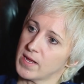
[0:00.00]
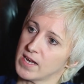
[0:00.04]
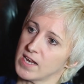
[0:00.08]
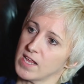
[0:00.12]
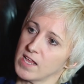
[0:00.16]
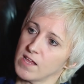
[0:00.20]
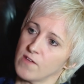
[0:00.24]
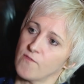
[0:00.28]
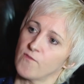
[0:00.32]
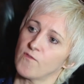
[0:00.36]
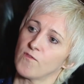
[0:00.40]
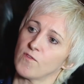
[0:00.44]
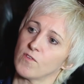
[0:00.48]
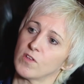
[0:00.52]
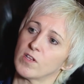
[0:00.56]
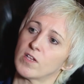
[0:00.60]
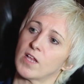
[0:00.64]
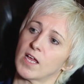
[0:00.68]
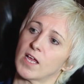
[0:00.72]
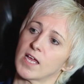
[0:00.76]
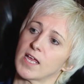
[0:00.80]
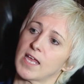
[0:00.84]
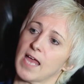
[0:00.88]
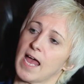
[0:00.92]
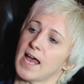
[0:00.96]
if,
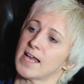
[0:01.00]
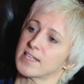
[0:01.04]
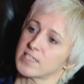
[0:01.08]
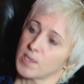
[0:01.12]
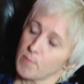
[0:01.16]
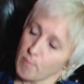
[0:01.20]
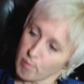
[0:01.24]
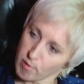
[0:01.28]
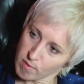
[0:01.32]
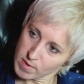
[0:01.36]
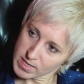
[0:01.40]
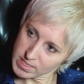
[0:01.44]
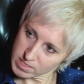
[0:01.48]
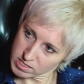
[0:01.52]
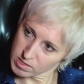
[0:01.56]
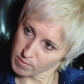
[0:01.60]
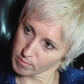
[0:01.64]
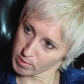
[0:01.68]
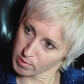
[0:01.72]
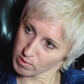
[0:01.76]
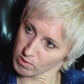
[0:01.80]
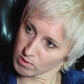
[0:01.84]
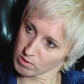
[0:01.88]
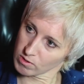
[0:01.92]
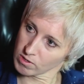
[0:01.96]
like, as a
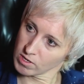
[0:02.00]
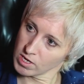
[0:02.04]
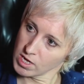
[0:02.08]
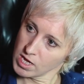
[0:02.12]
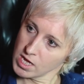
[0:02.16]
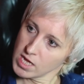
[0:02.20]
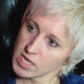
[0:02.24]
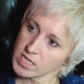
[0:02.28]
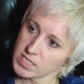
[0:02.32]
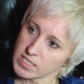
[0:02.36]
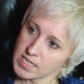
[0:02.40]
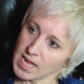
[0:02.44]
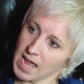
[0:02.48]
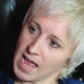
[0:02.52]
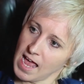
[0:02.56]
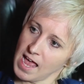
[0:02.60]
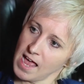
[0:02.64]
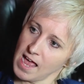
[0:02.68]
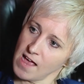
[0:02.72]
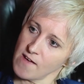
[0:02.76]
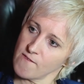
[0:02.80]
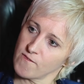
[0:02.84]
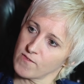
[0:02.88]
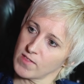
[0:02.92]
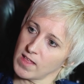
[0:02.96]
principle, to
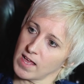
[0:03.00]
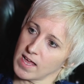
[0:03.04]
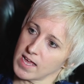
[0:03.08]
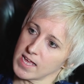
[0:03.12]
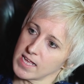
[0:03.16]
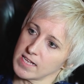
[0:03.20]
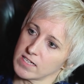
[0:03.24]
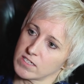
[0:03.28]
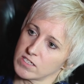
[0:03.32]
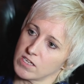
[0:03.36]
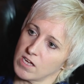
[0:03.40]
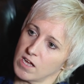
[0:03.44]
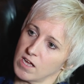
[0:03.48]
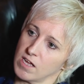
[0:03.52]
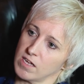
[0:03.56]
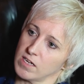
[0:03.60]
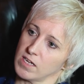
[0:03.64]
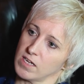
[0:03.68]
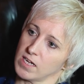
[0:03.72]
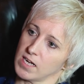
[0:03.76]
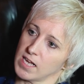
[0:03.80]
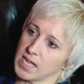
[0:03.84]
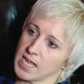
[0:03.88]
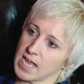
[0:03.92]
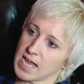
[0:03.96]
have that
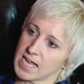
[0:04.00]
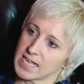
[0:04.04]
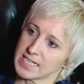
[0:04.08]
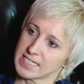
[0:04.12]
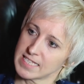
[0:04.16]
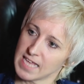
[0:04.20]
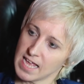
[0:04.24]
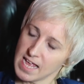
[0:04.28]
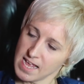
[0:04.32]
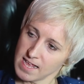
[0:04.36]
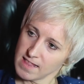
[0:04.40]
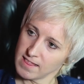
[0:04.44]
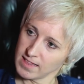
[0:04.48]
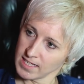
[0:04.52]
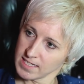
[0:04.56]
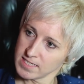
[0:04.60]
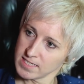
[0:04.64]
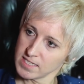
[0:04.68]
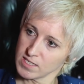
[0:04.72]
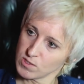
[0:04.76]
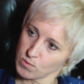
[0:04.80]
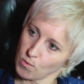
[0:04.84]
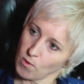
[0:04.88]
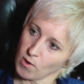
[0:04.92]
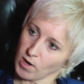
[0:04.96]
internally as
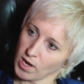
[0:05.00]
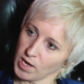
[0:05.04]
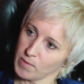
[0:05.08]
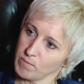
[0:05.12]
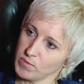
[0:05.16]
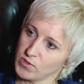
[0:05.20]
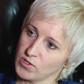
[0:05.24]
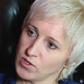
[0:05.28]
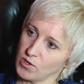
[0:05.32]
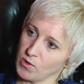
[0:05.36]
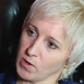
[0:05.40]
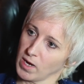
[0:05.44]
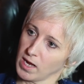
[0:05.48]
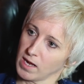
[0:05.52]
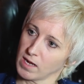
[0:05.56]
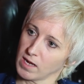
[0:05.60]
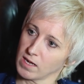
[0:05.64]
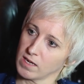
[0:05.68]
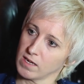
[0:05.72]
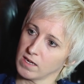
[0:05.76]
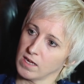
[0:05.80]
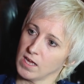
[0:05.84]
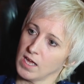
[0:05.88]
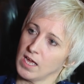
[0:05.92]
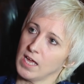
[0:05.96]
this is what I'm
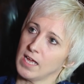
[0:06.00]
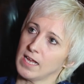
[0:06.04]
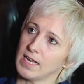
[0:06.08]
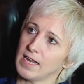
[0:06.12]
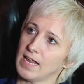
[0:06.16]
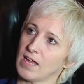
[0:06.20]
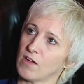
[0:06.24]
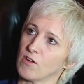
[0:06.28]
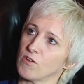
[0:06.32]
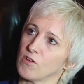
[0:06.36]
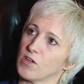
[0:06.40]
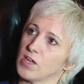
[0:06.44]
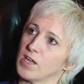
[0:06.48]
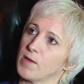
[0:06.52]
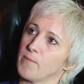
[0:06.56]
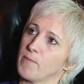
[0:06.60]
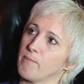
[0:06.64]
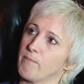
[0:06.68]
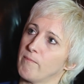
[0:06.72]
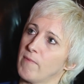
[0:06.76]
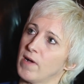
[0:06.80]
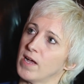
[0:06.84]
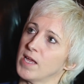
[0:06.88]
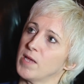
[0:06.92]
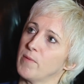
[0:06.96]
doing. Now, it
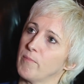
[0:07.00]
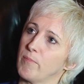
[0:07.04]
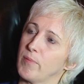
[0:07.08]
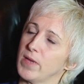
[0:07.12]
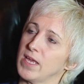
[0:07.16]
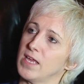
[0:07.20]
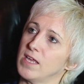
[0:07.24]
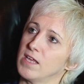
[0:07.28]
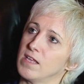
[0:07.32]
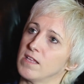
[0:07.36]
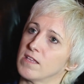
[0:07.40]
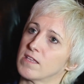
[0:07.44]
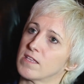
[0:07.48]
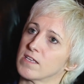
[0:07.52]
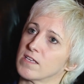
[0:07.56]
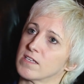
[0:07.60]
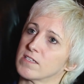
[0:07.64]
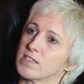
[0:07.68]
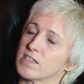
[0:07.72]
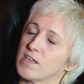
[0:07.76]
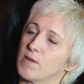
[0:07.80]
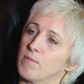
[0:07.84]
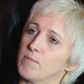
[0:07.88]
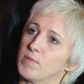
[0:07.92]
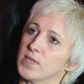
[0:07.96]
might be that
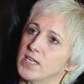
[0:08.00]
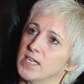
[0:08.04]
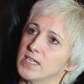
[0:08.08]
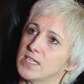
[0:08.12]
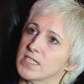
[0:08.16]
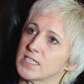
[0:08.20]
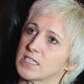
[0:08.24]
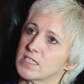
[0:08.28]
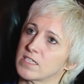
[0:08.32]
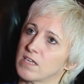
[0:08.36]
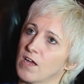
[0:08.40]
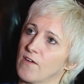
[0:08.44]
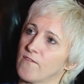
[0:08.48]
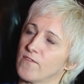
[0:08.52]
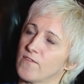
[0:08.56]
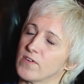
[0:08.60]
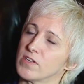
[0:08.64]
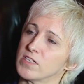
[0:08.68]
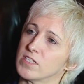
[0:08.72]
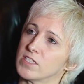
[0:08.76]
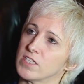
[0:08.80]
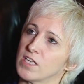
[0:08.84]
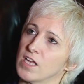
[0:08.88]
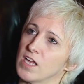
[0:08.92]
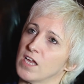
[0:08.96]
somebody
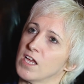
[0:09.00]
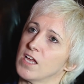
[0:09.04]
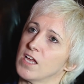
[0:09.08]
discovers